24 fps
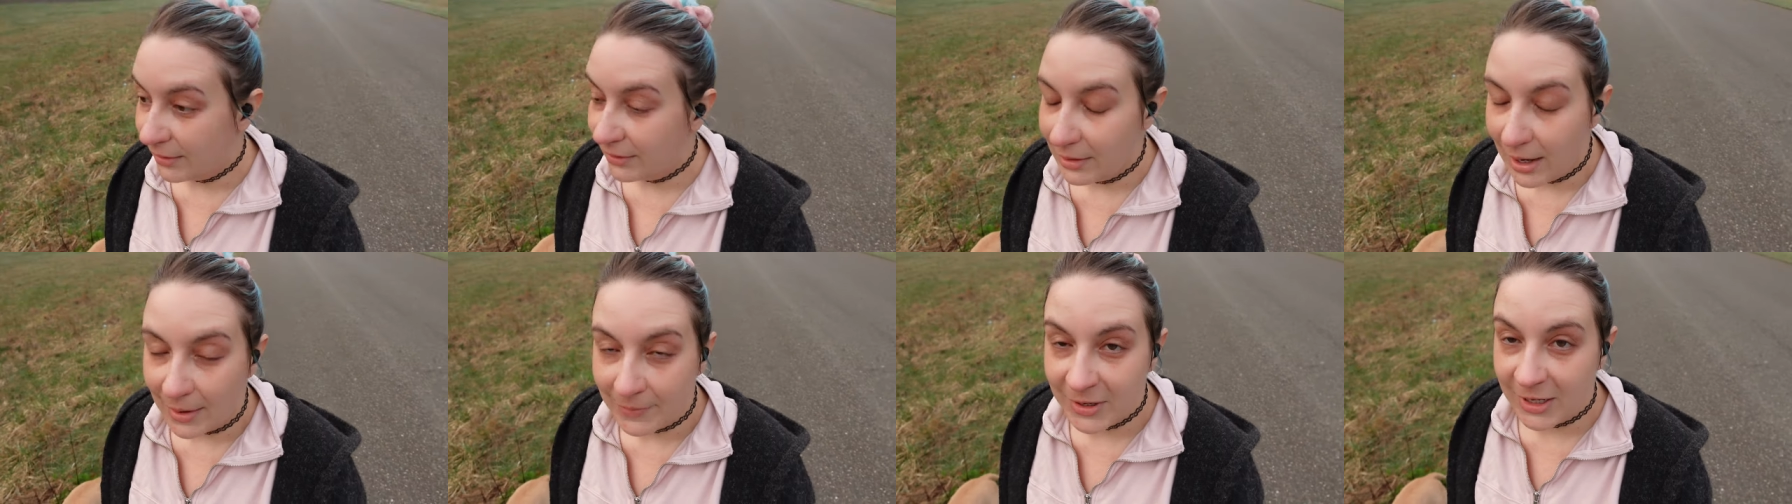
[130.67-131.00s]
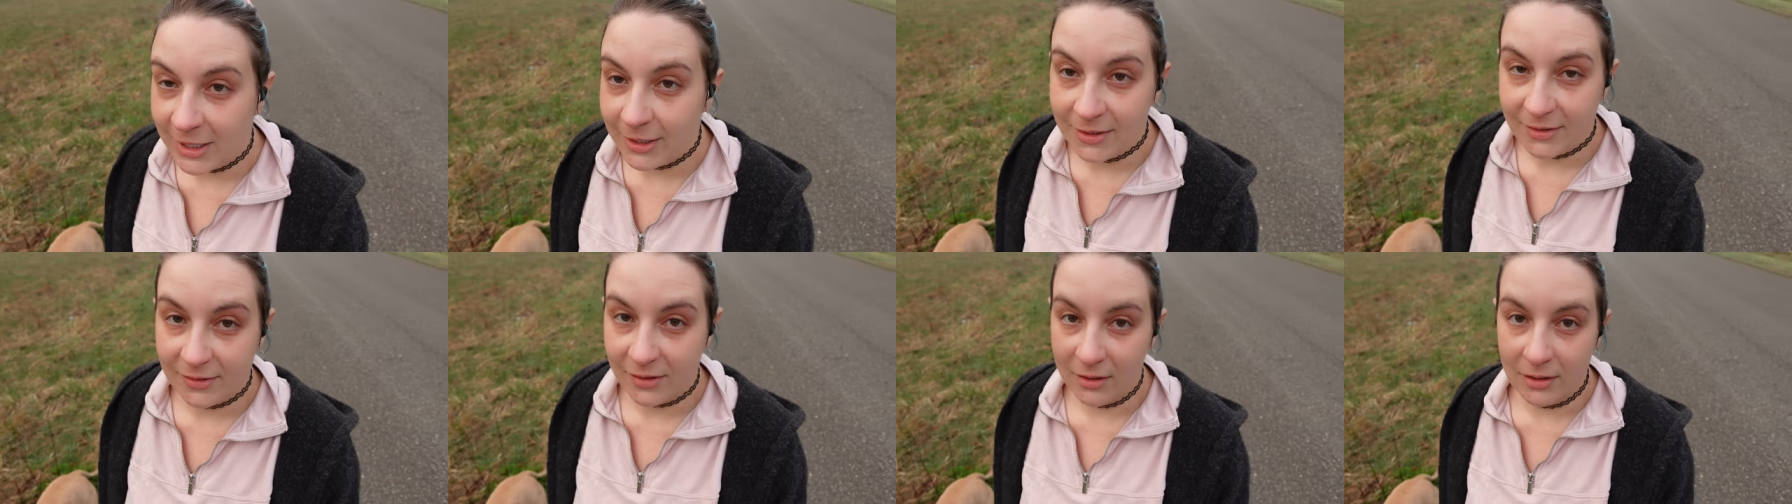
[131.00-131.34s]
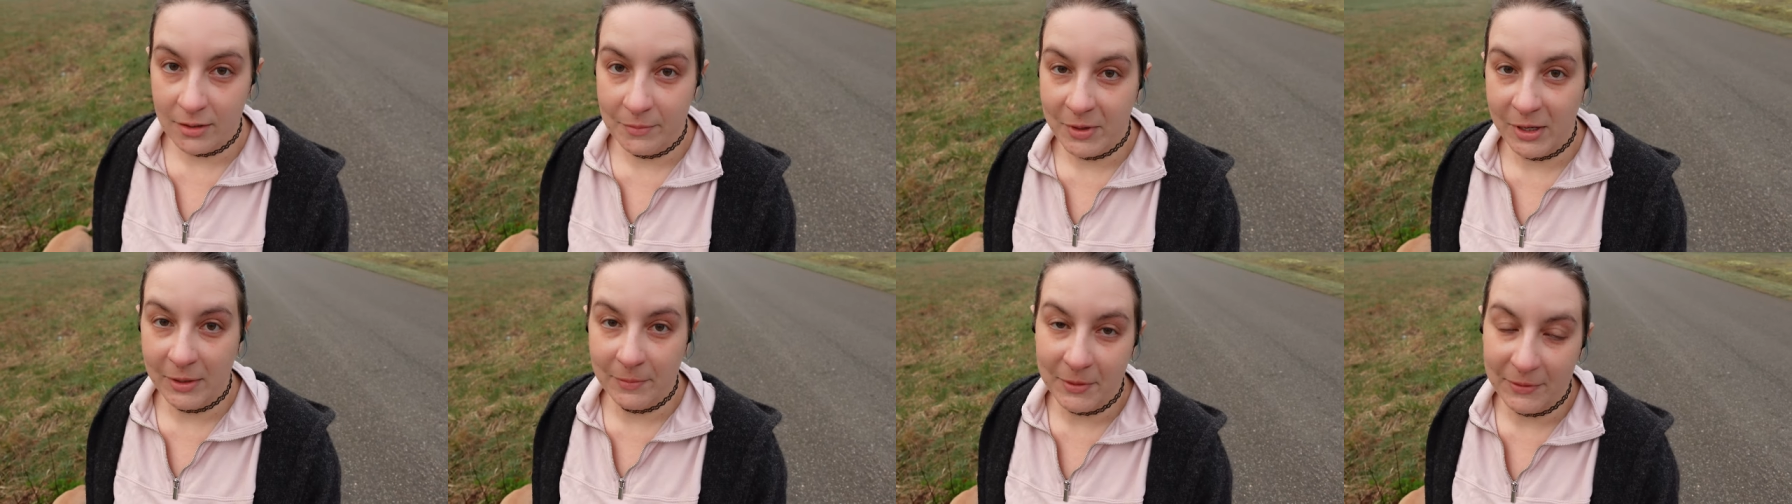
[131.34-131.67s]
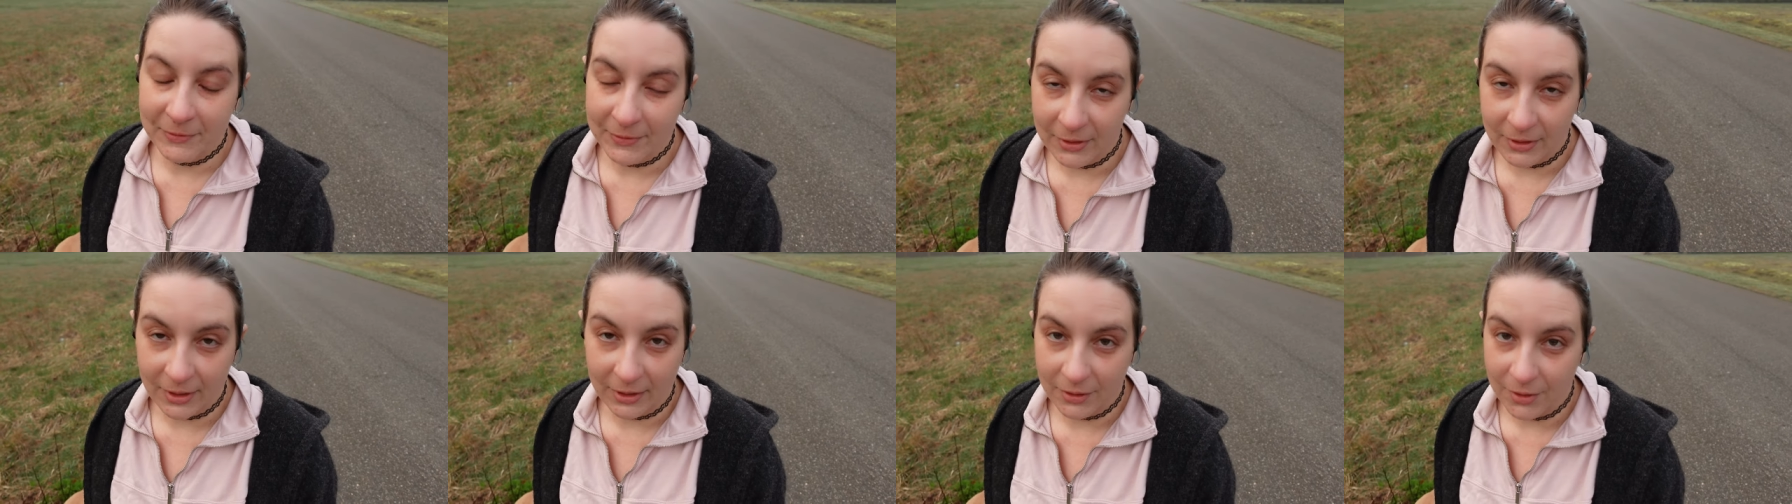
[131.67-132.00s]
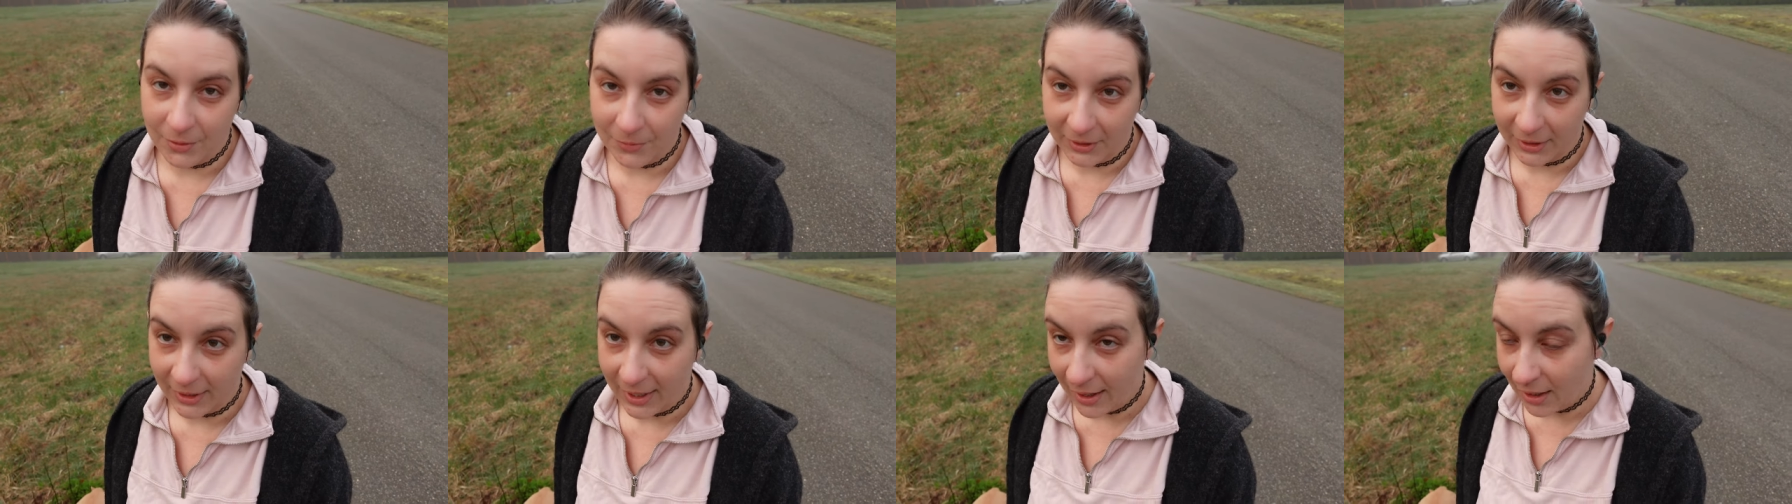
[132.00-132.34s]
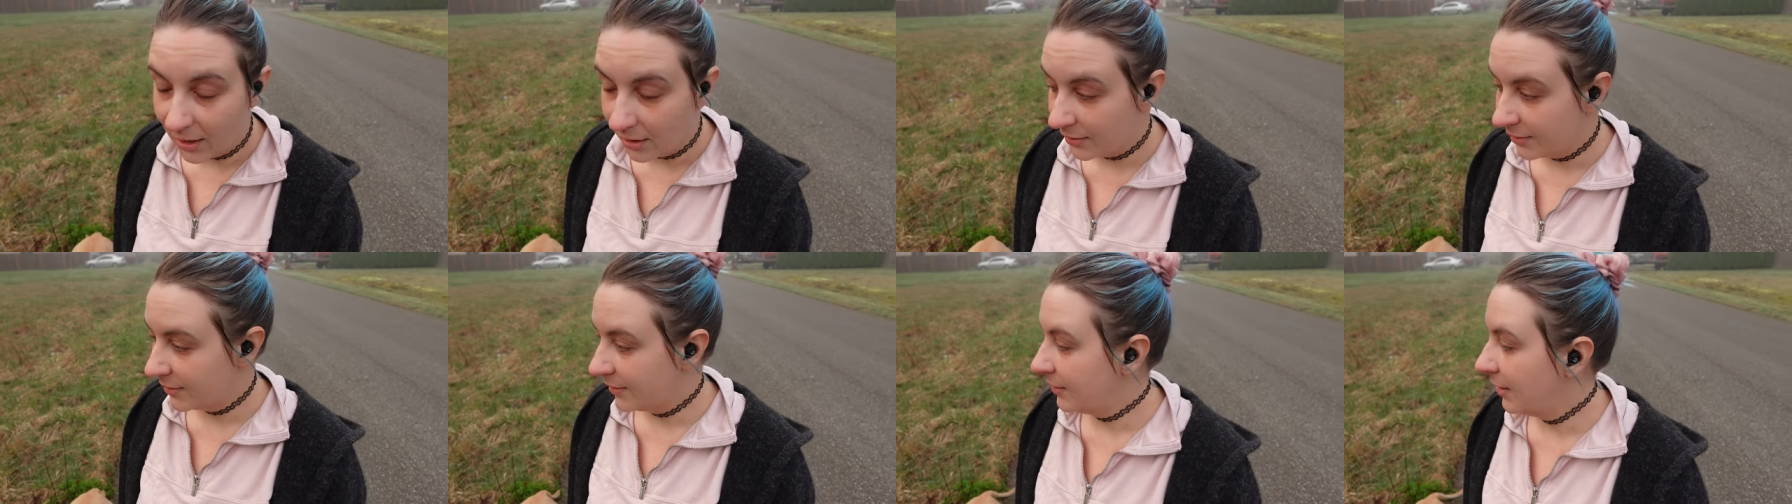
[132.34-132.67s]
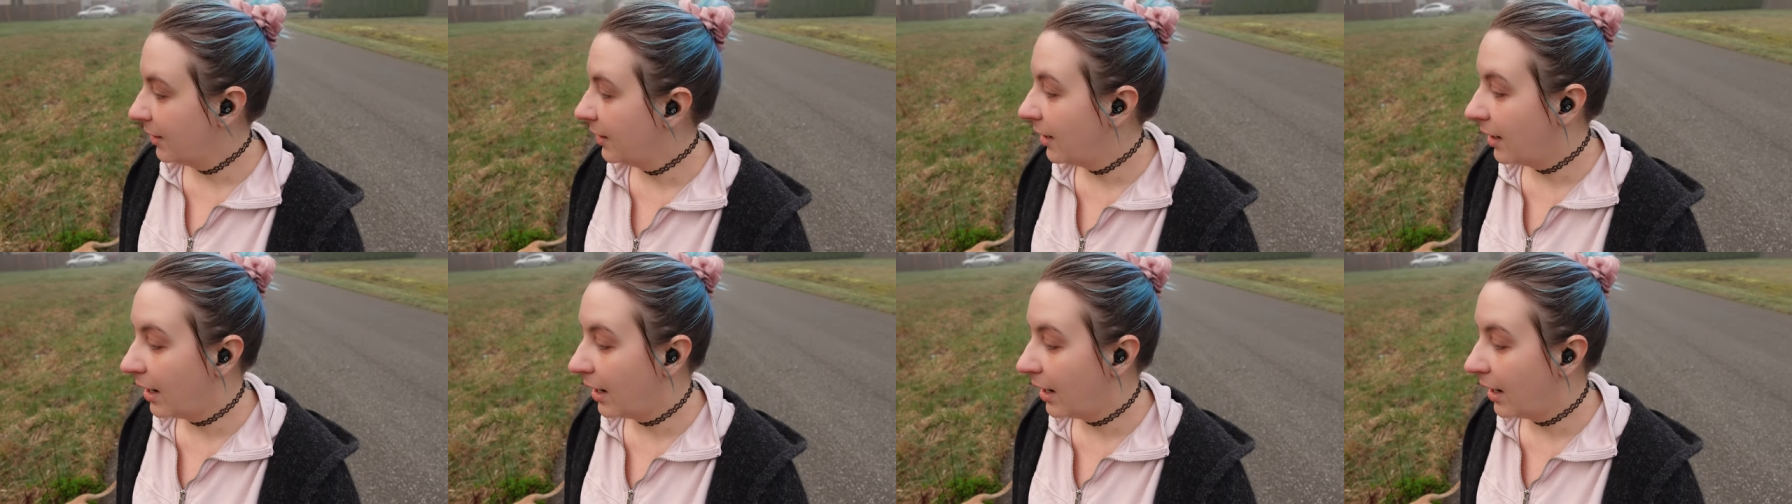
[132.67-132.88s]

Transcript: I mean, it's starting to make me feel like no one cares.